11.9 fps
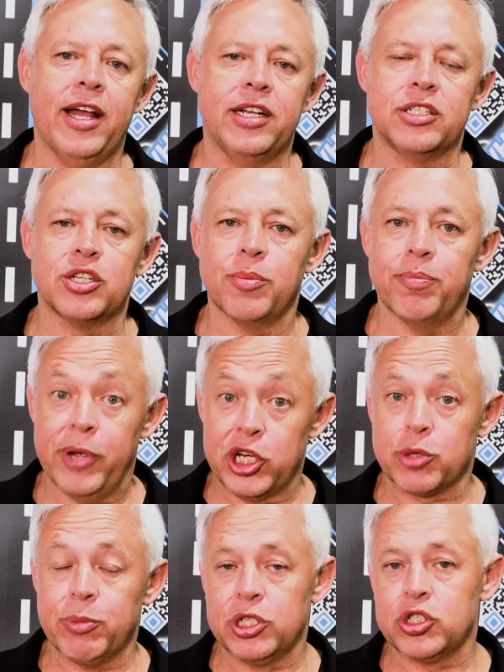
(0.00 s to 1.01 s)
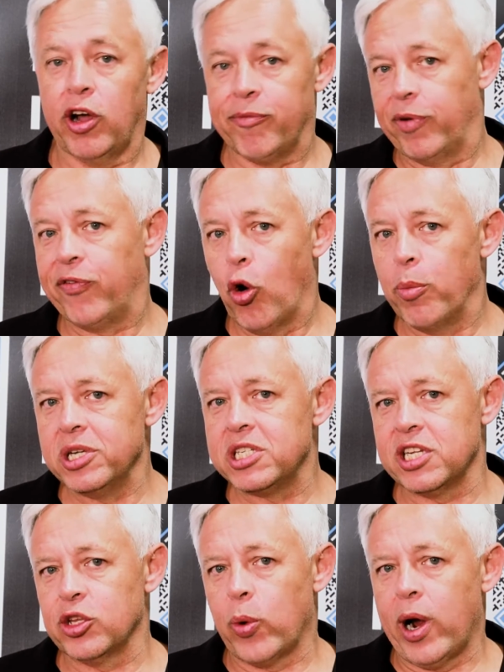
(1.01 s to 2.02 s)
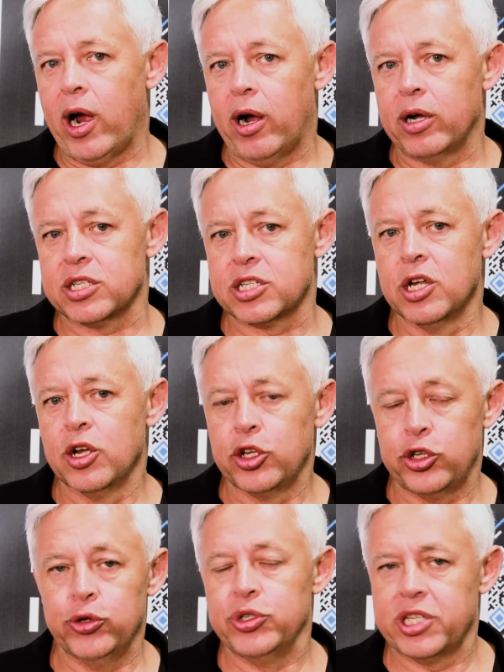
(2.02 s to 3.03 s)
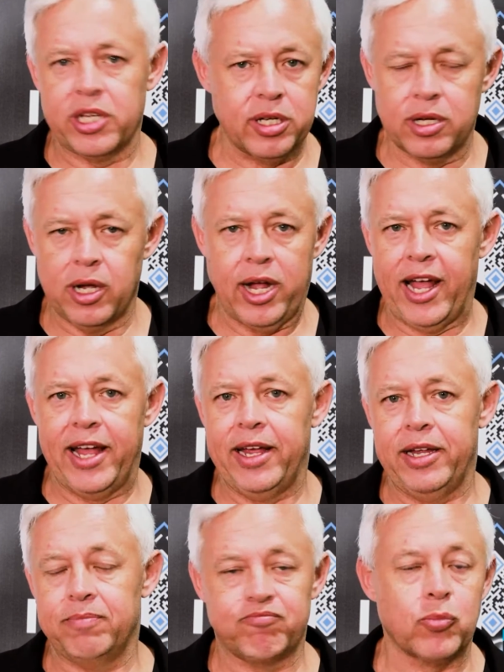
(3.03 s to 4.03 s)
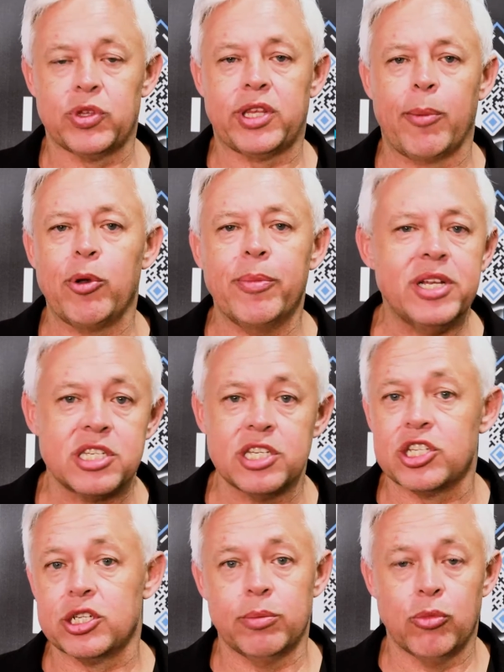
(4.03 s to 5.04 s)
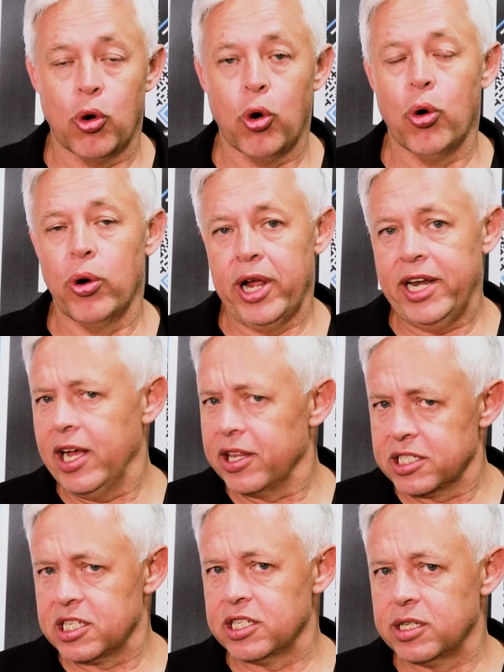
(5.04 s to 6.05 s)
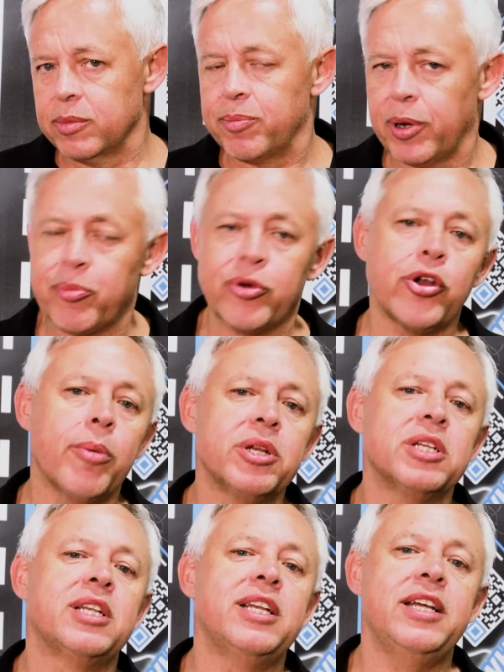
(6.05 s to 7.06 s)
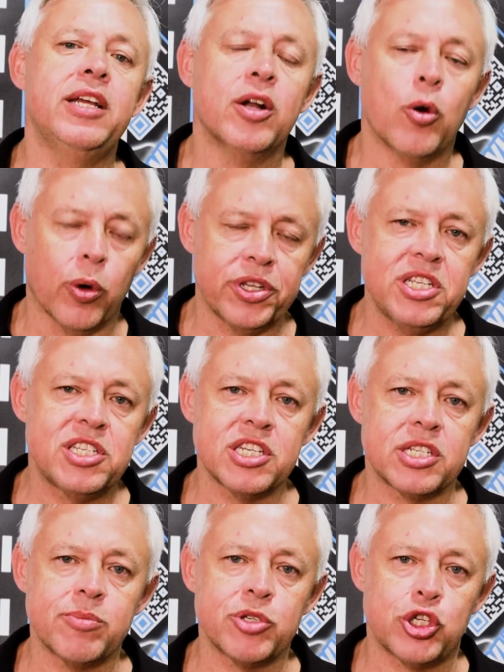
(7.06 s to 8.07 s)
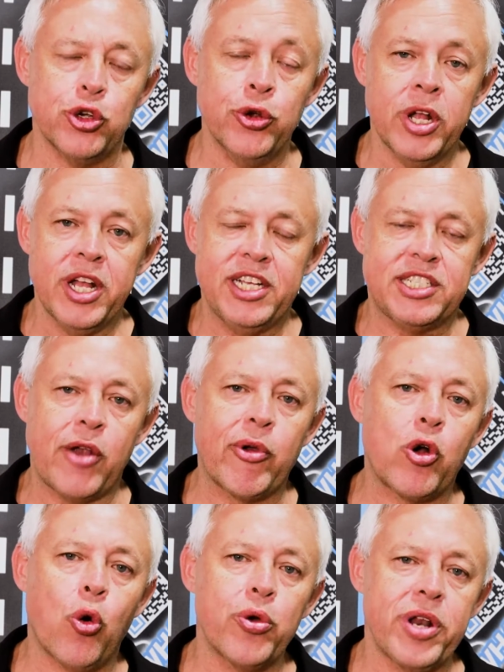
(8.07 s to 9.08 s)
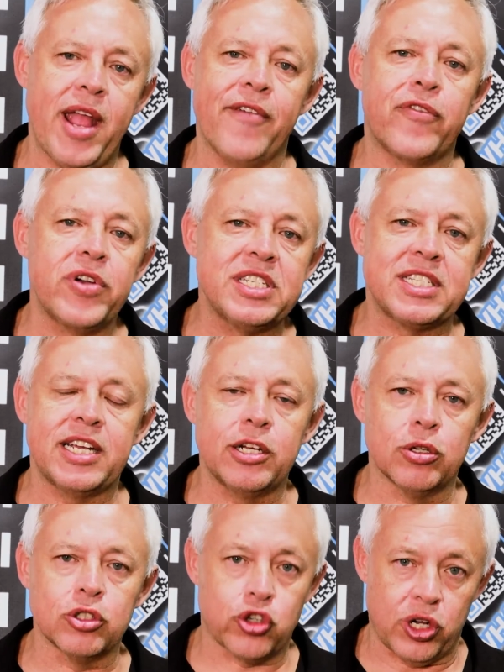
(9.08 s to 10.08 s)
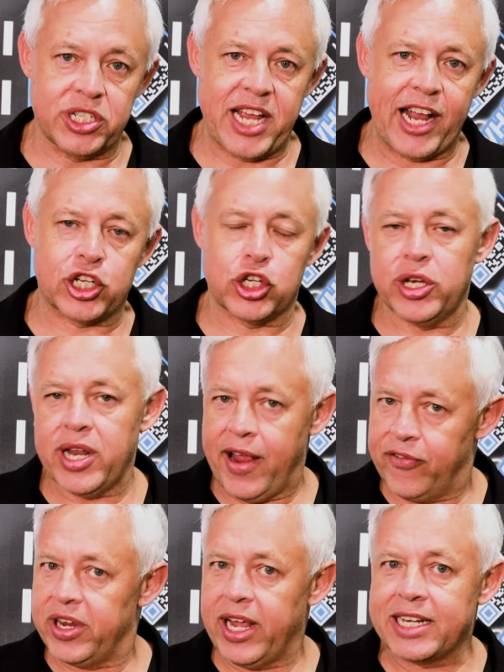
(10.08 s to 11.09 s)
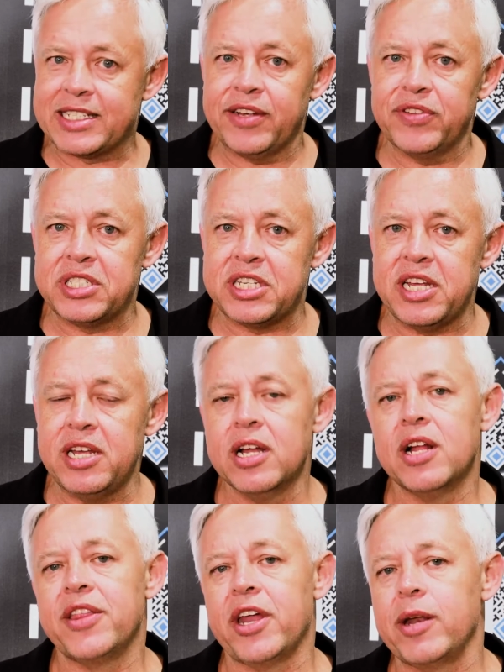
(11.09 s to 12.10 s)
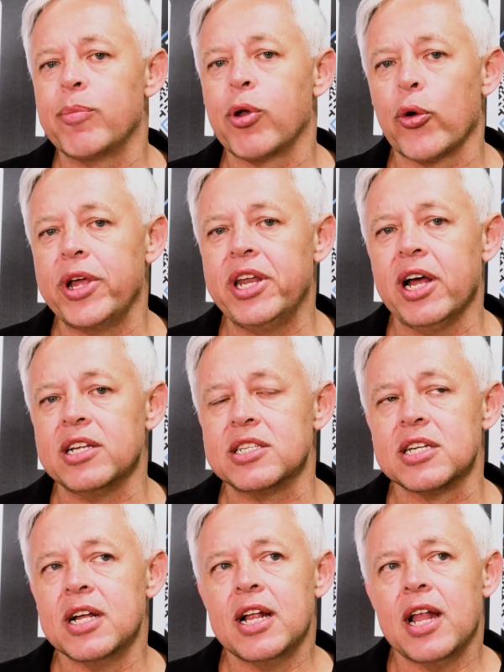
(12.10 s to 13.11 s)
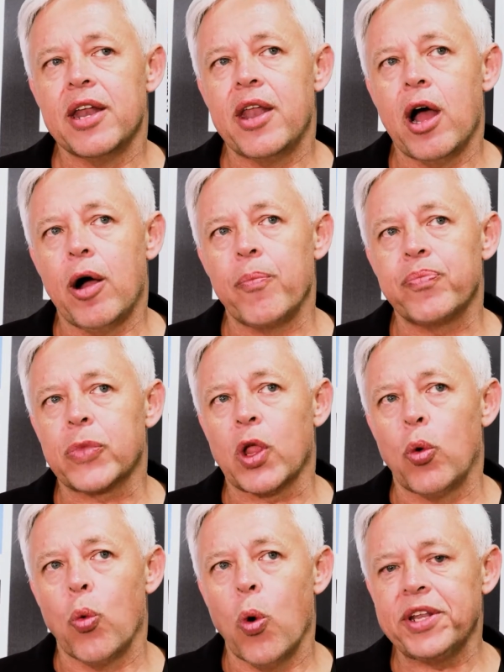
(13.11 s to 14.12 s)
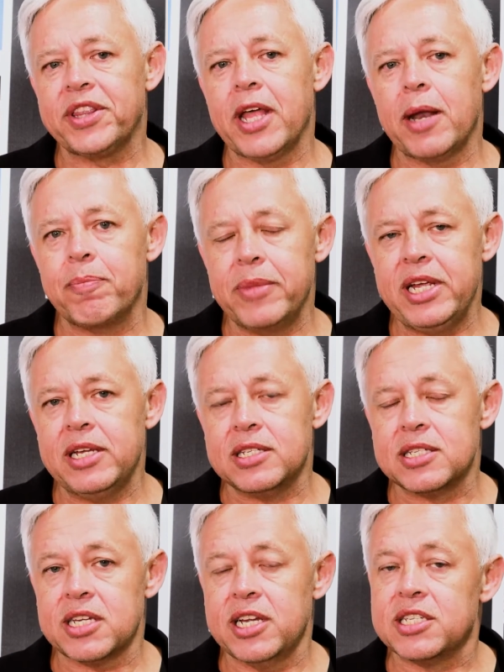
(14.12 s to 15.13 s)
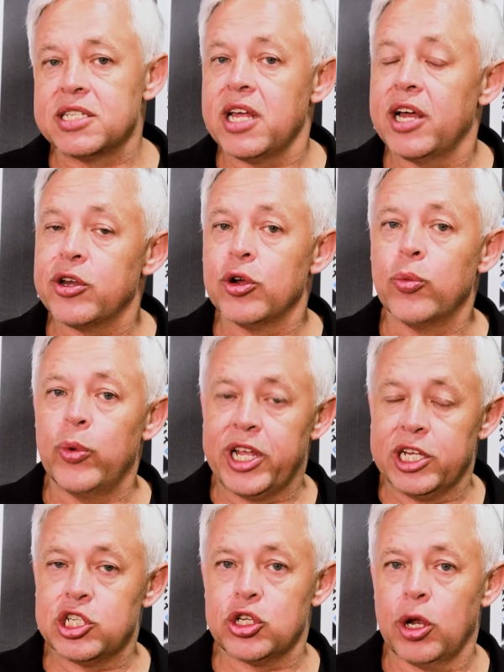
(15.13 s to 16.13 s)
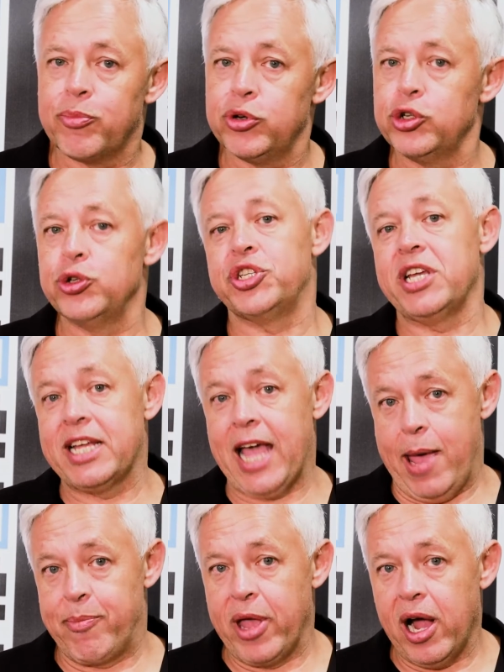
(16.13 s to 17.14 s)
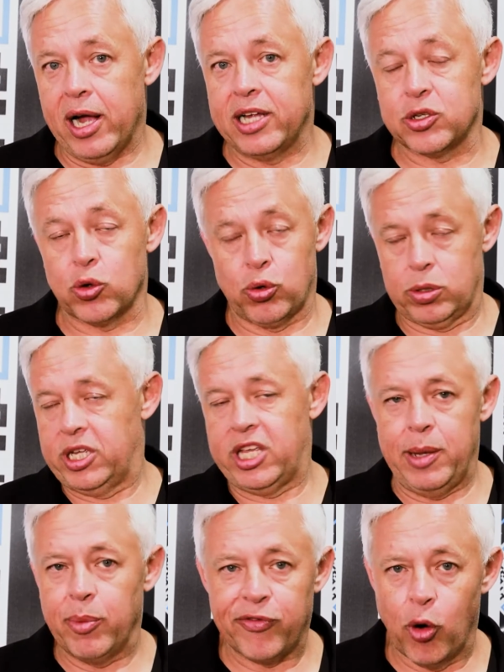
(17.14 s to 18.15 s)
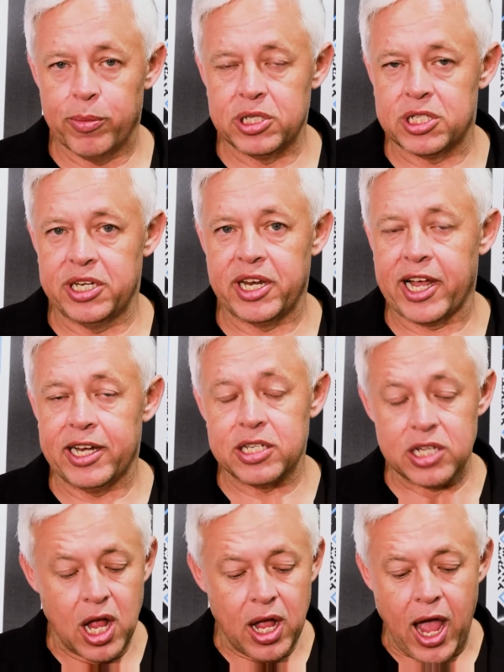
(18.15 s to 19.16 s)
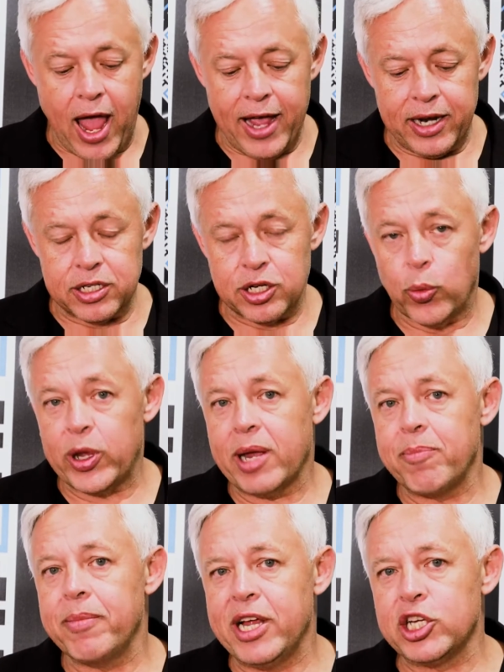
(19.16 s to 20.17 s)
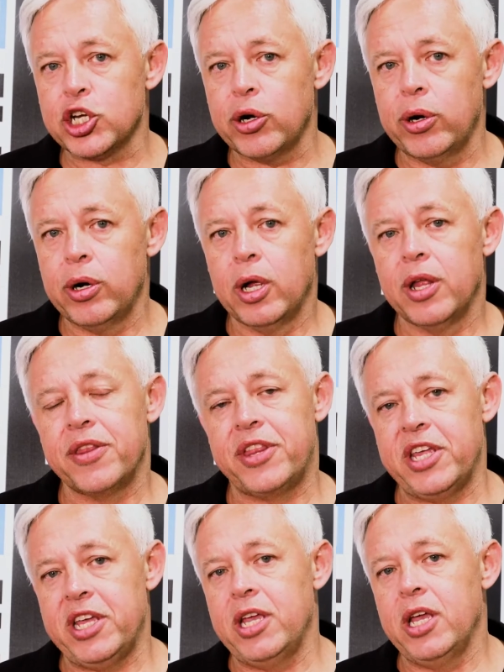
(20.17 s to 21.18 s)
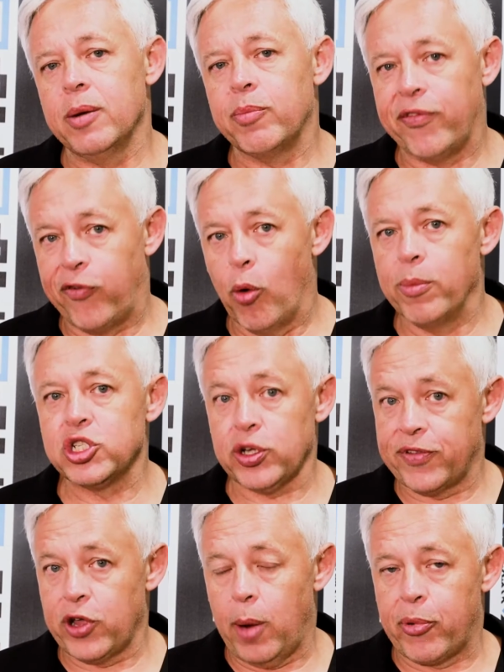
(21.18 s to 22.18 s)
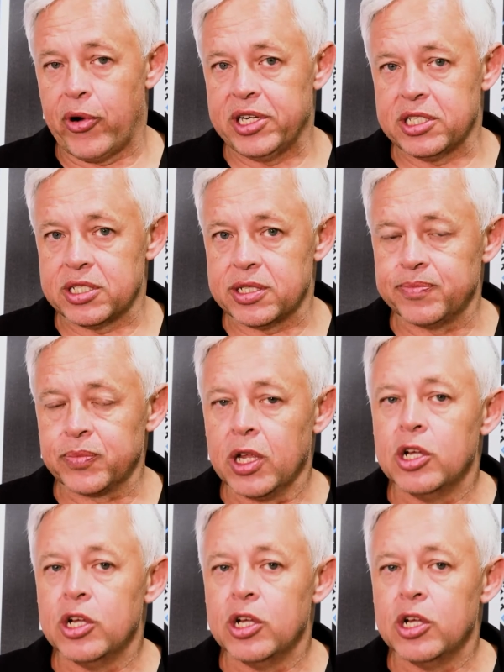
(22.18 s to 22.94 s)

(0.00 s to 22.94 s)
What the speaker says: and measurement of performance in the warehouse using a WMS system or any other system. But predominantly, what these systems do is they record every single transaction, every activity that an employee does. Now, what that means is that we can start producing KPIs or key performance indicators, and we can measure the performance of the operators.